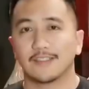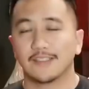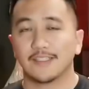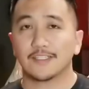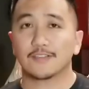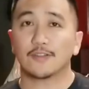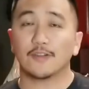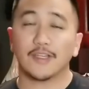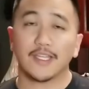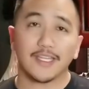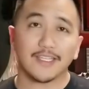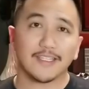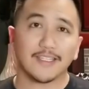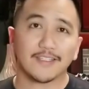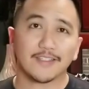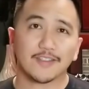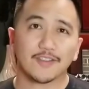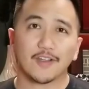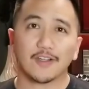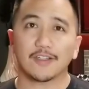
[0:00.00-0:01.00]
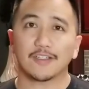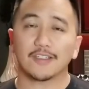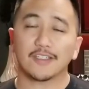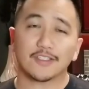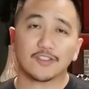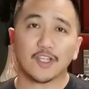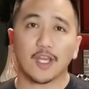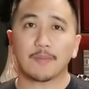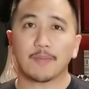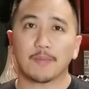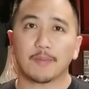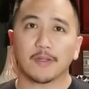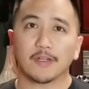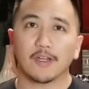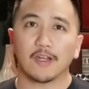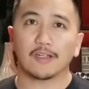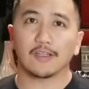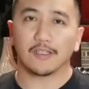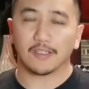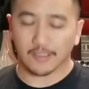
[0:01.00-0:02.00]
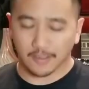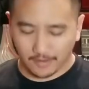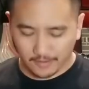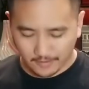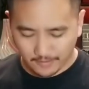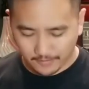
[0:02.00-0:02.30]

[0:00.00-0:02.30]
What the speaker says: Let's go ahead and get started and chop up our garlic.